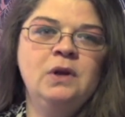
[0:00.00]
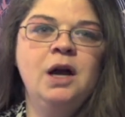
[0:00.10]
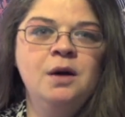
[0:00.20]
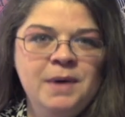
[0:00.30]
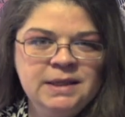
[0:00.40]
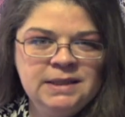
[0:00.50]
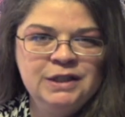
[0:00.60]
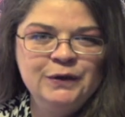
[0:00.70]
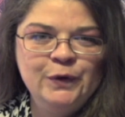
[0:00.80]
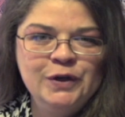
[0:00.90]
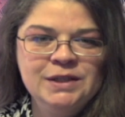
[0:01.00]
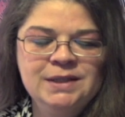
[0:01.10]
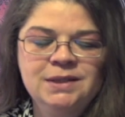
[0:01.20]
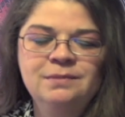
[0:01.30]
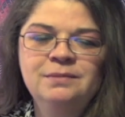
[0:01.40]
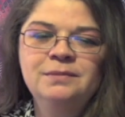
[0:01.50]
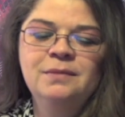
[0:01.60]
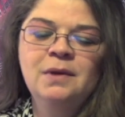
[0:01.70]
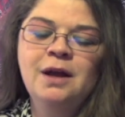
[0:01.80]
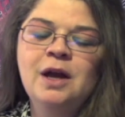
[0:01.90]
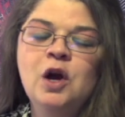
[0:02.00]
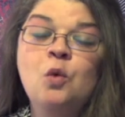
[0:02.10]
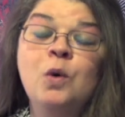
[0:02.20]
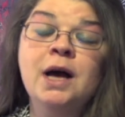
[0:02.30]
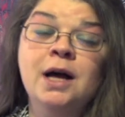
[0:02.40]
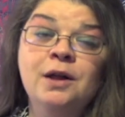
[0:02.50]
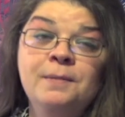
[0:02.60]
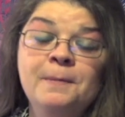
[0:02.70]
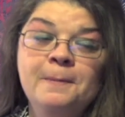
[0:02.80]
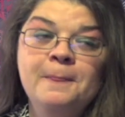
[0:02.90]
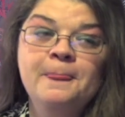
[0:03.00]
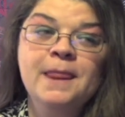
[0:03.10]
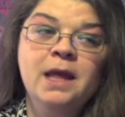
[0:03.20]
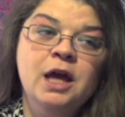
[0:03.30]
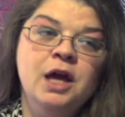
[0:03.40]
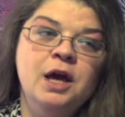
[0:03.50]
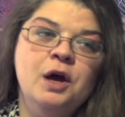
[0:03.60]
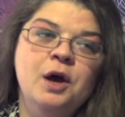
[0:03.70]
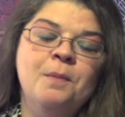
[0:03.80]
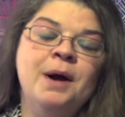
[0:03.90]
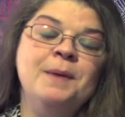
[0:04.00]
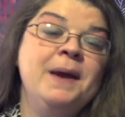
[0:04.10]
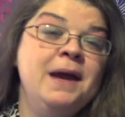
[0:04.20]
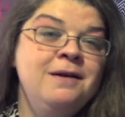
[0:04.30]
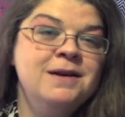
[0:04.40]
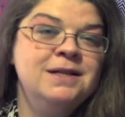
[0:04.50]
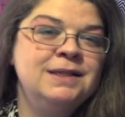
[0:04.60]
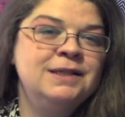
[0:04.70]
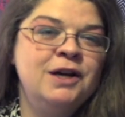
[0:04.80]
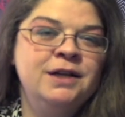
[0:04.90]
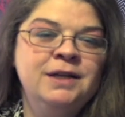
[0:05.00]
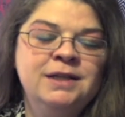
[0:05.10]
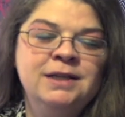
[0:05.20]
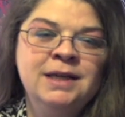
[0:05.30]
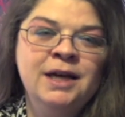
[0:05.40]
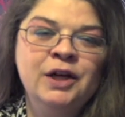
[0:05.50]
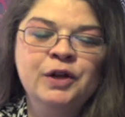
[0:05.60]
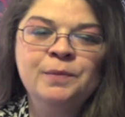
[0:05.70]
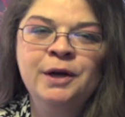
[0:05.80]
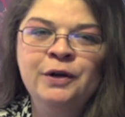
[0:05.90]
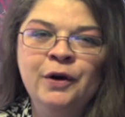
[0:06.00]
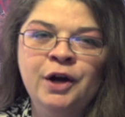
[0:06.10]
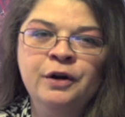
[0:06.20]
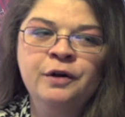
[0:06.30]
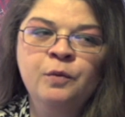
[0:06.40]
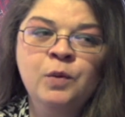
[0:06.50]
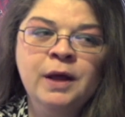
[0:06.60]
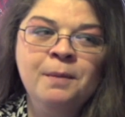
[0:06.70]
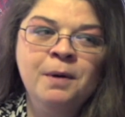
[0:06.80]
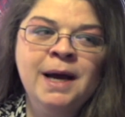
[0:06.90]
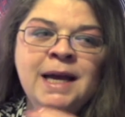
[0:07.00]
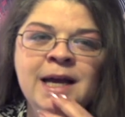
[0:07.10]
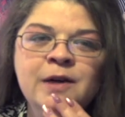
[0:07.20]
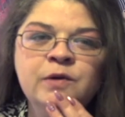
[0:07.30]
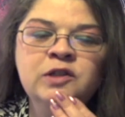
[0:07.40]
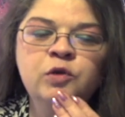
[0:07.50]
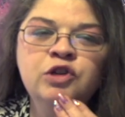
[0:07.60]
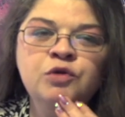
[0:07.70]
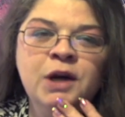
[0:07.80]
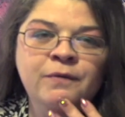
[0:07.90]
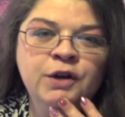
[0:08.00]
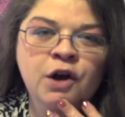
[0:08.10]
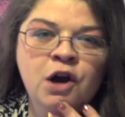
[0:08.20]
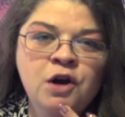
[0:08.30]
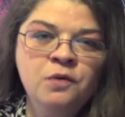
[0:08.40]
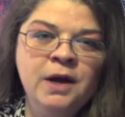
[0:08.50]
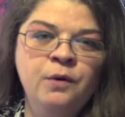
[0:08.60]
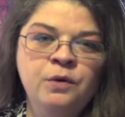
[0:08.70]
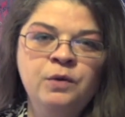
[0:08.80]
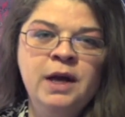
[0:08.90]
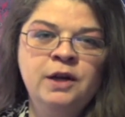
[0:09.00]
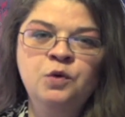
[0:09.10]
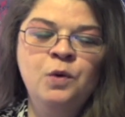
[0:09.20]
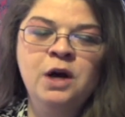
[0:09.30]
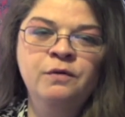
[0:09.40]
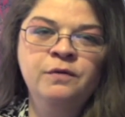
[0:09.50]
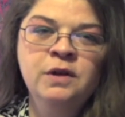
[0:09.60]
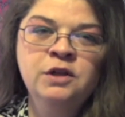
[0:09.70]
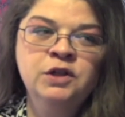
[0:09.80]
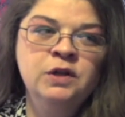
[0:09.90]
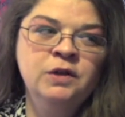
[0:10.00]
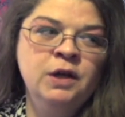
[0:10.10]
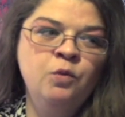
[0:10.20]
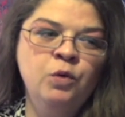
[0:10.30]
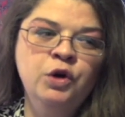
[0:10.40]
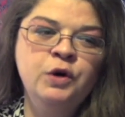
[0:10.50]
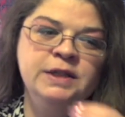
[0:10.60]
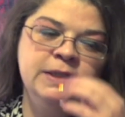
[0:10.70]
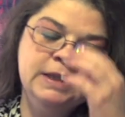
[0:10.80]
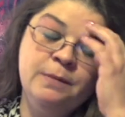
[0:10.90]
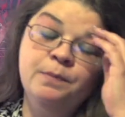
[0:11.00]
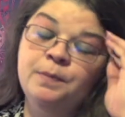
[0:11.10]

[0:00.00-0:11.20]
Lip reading: A messy divorce. Well, my parents started to tell my daughter, well, at my house, you can drive the car around at 12. Like, we'll go to sleep